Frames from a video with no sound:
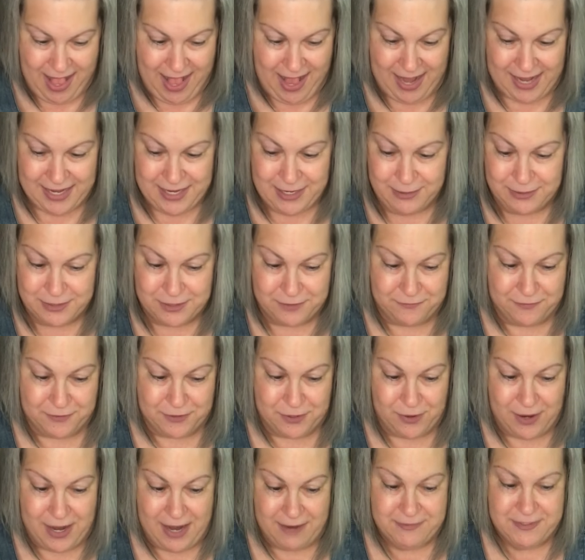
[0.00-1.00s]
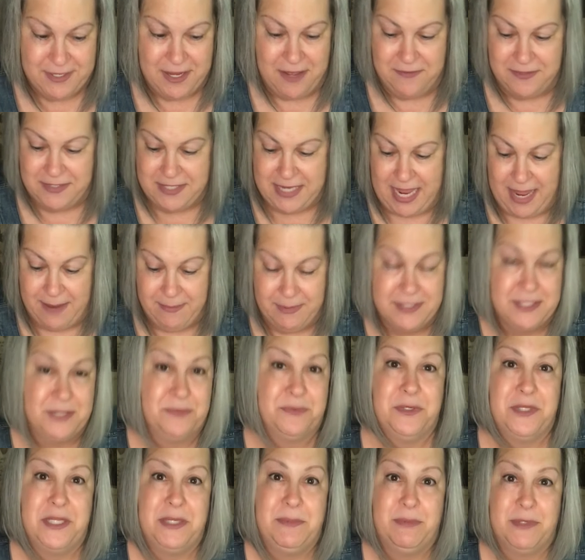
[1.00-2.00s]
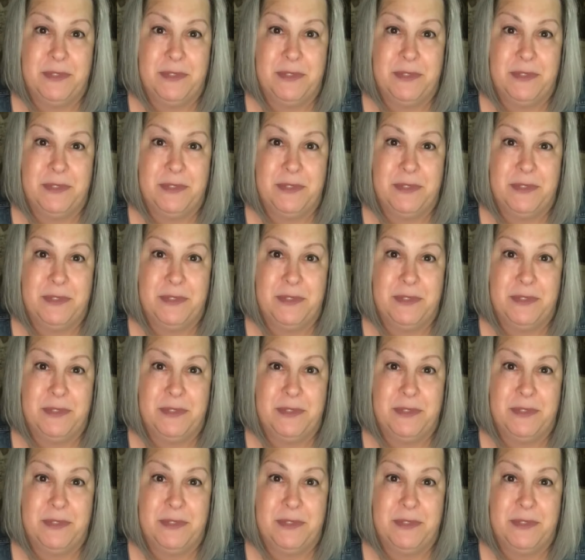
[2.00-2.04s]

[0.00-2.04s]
I use it for crafts all the time because it really